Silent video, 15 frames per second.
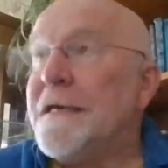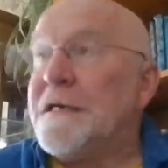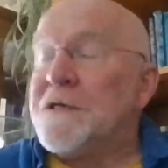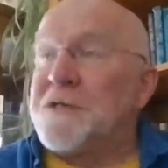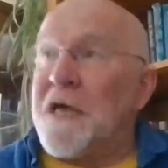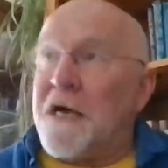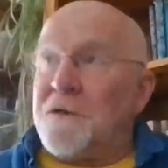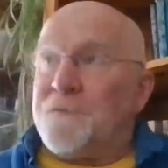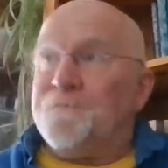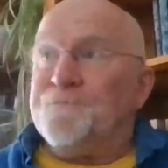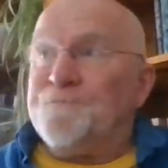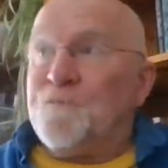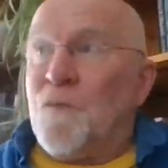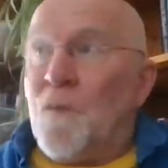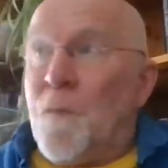So,
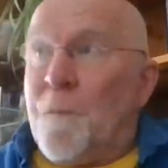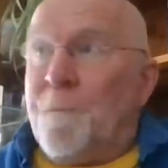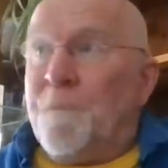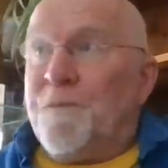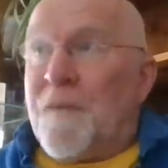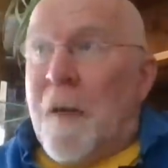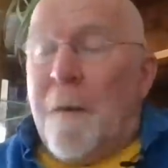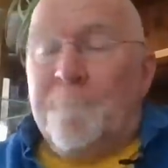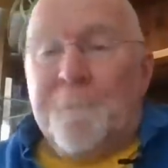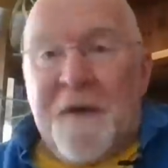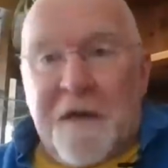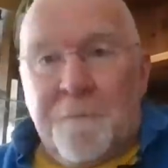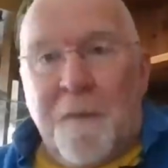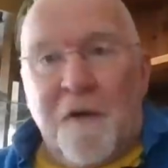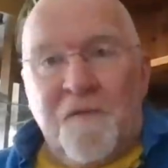
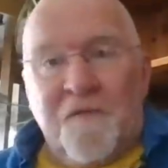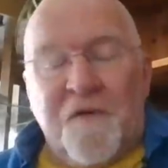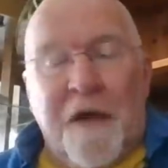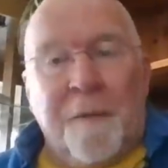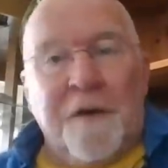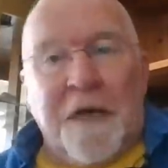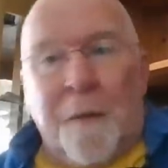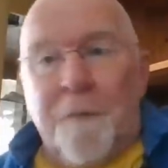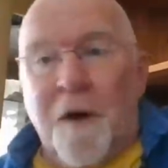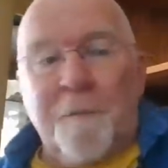big month coming up.